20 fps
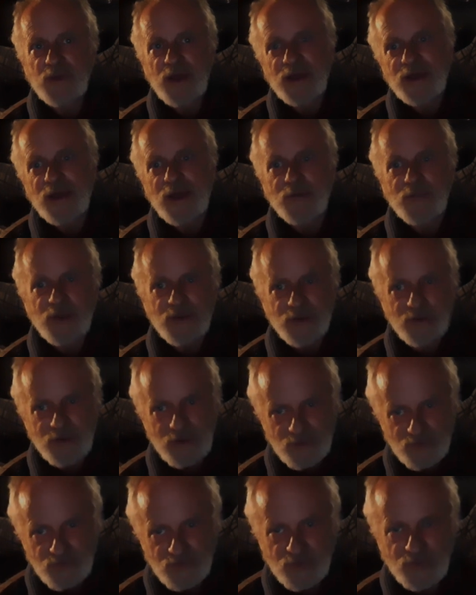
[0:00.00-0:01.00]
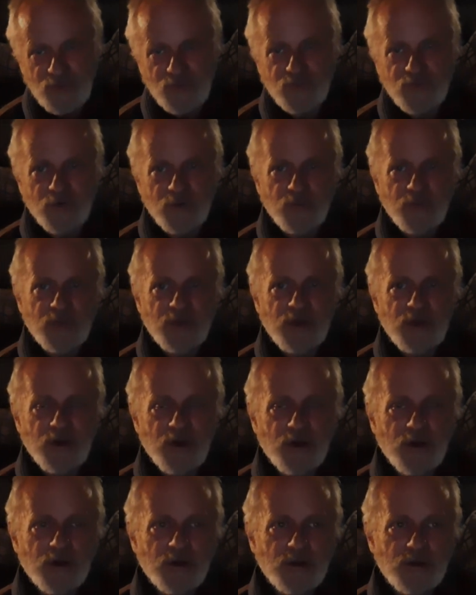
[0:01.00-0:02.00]
my comment, not from
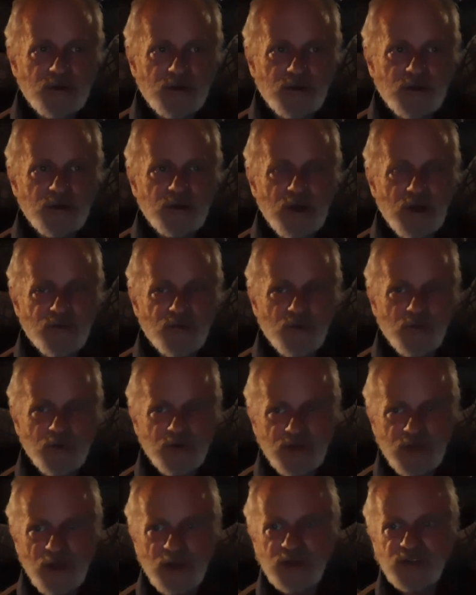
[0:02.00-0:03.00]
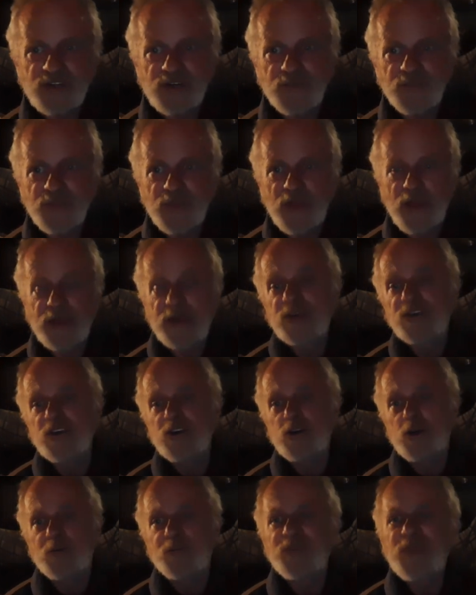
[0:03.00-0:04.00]
the uh, not from the text. I
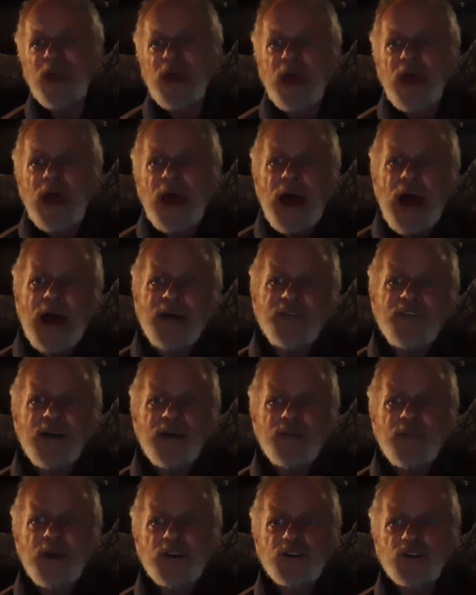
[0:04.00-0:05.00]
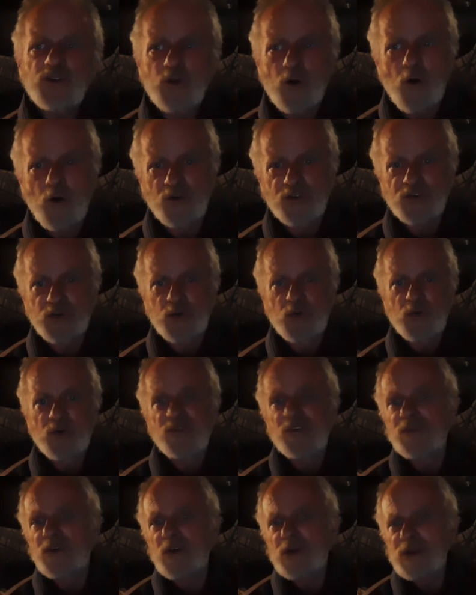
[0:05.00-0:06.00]
continue. I find mention also of
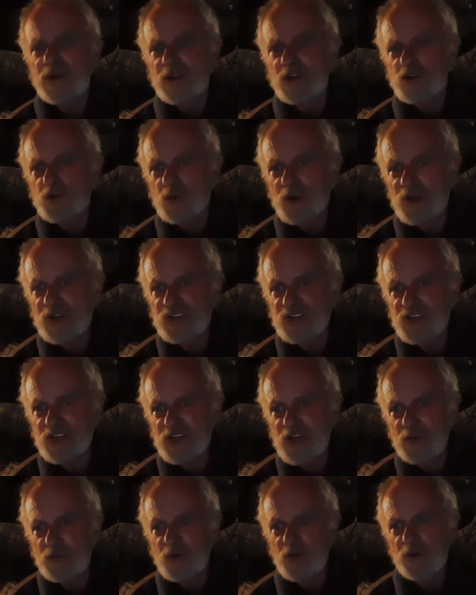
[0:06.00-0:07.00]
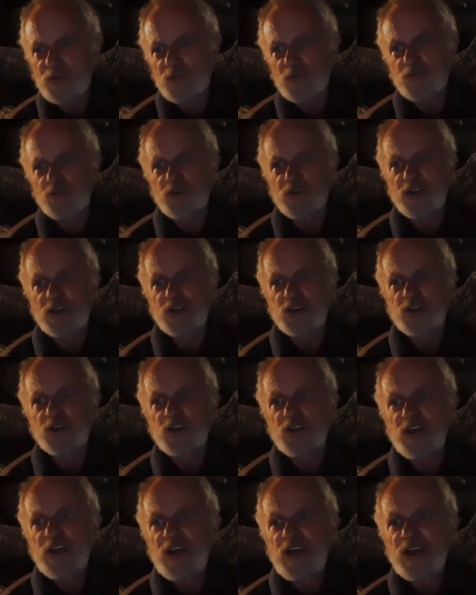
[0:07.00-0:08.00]
a very interesting and beautiful tradition
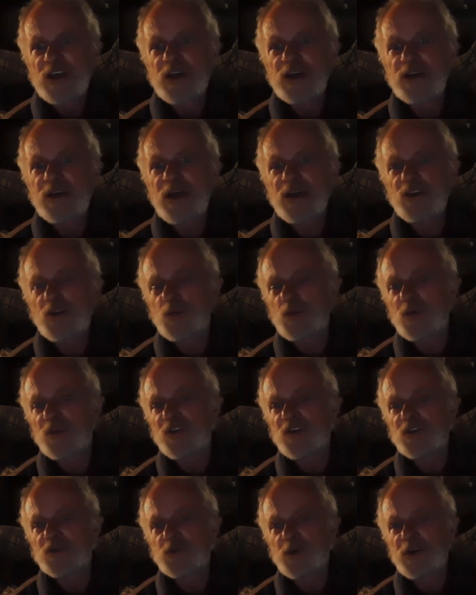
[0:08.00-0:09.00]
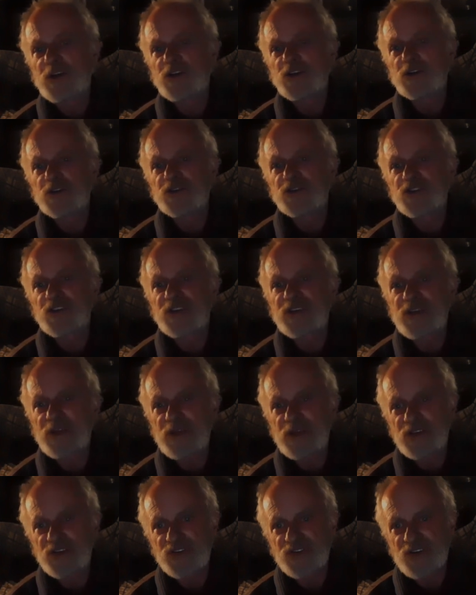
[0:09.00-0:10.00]
connected with these regions to the
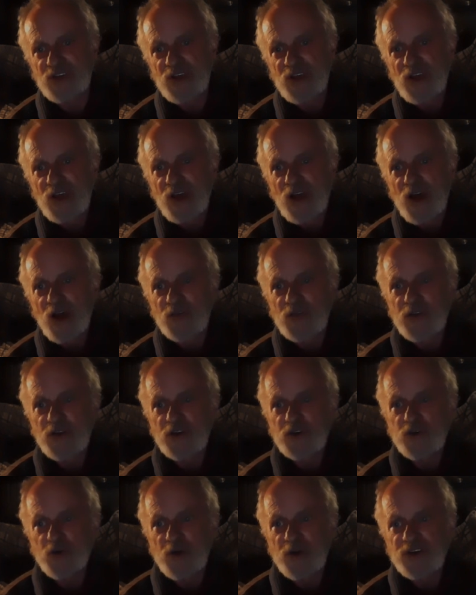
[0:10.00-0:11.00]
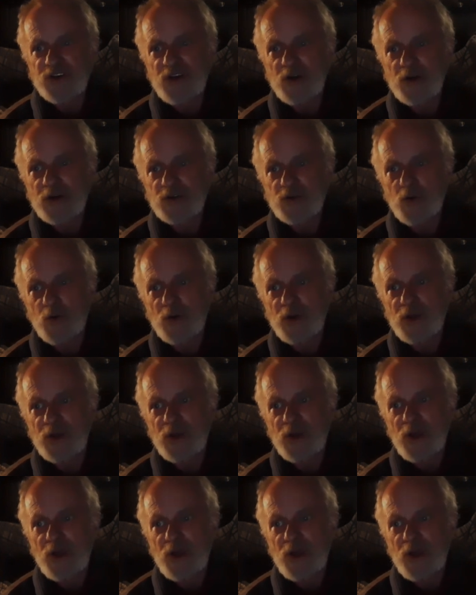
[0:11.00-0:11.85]
east of the Detroit Territory.